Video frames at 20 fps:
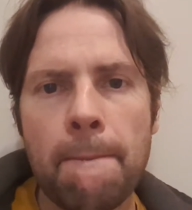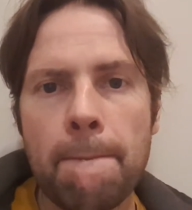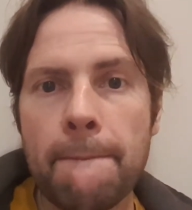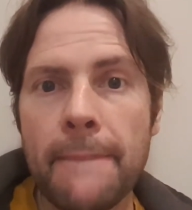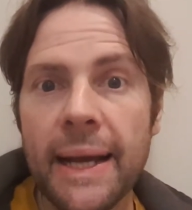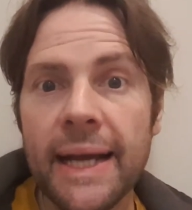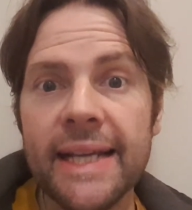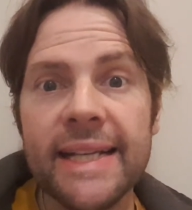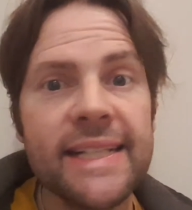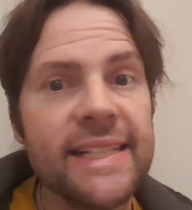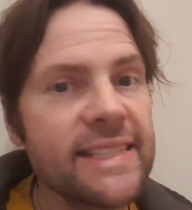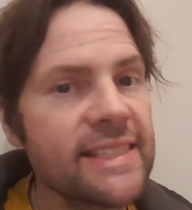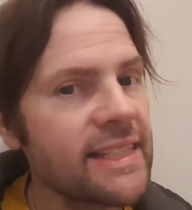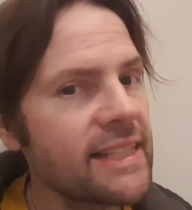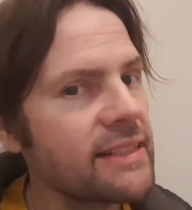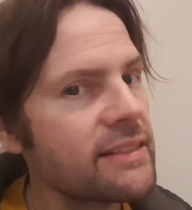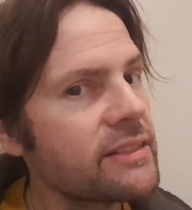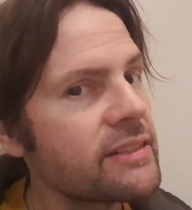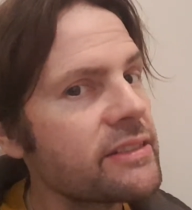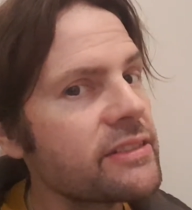but in the
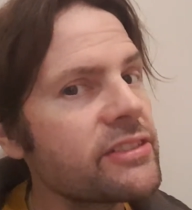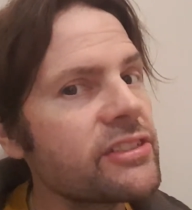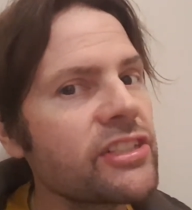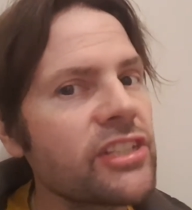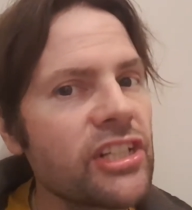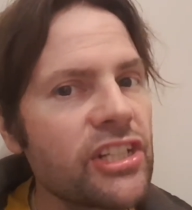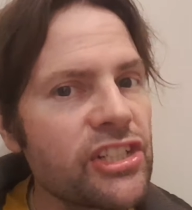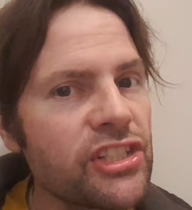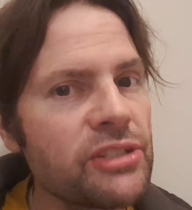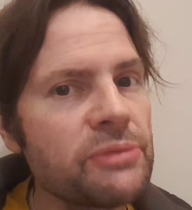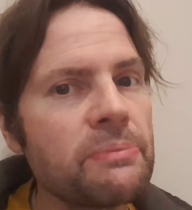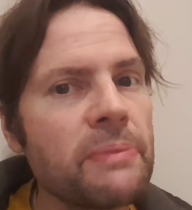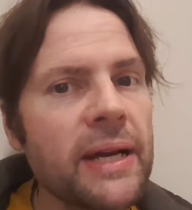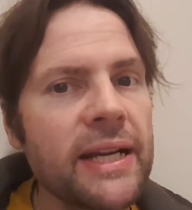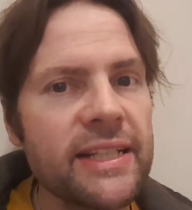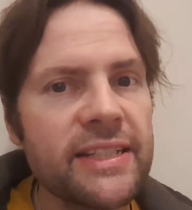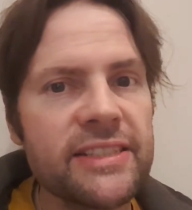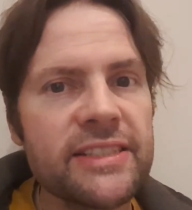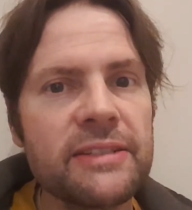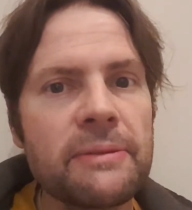sentence it actually
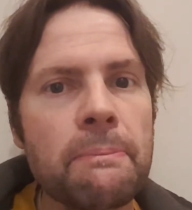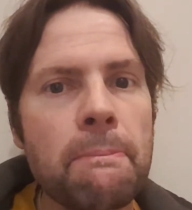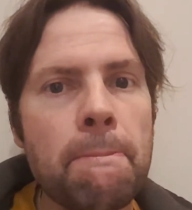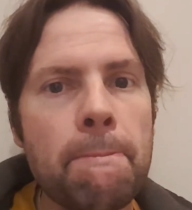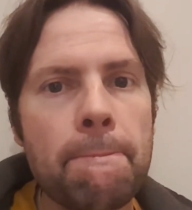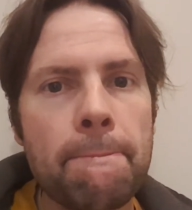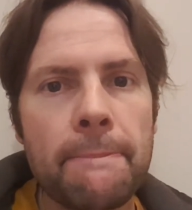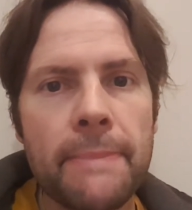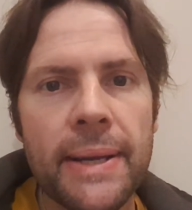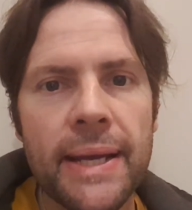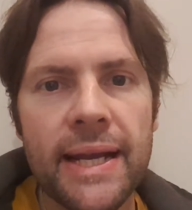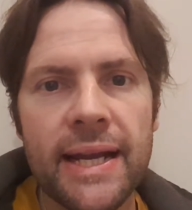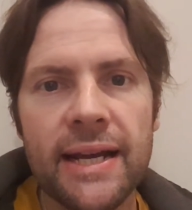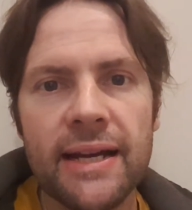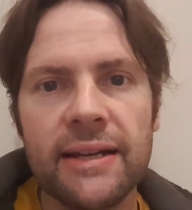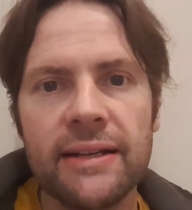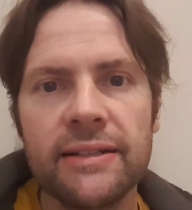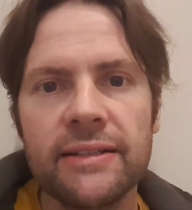makes it better.